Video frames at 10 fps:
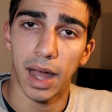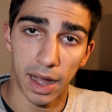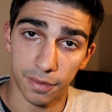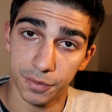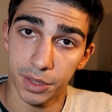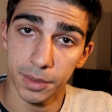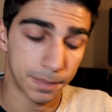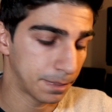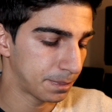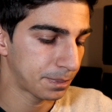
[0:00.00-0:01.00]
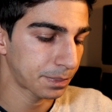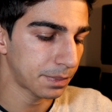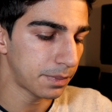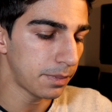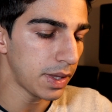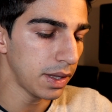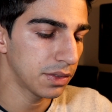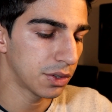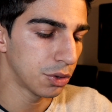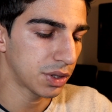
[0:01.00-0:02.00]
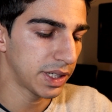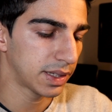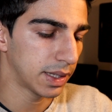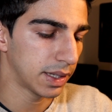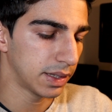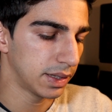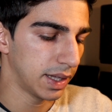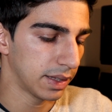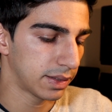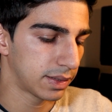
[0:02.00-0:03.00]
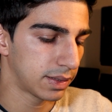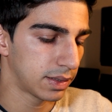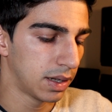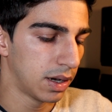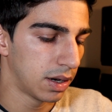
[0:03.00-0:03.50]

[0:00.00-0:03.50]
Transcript: after. So you click that's